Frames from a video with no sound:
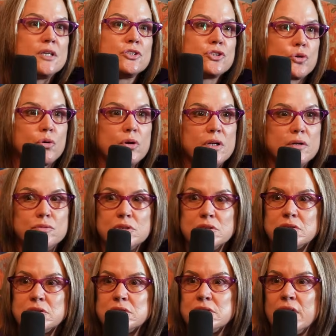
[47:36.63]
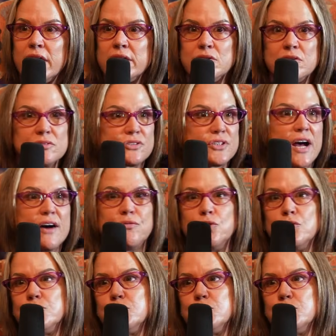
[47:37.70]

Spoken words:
Shorty had no stifle,